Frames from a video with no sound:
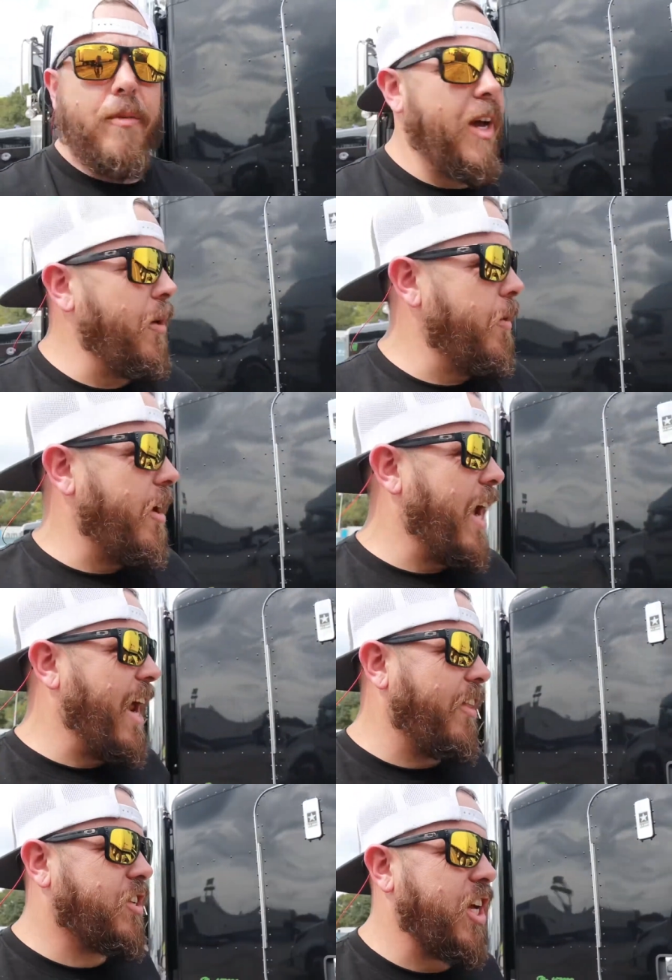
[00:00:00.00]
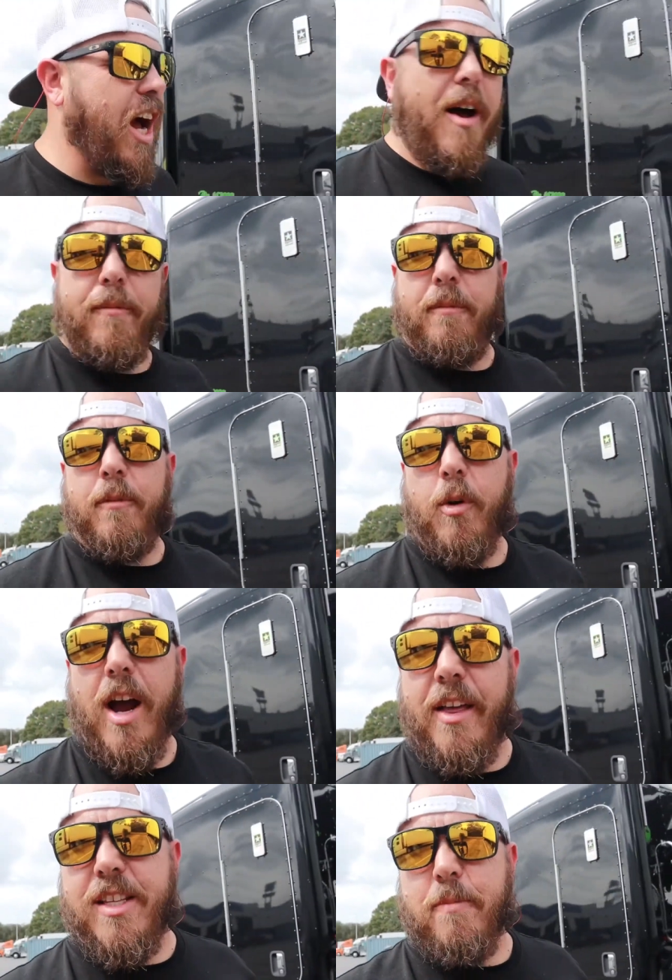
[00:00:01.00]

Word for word: Well, we're out of the shop right this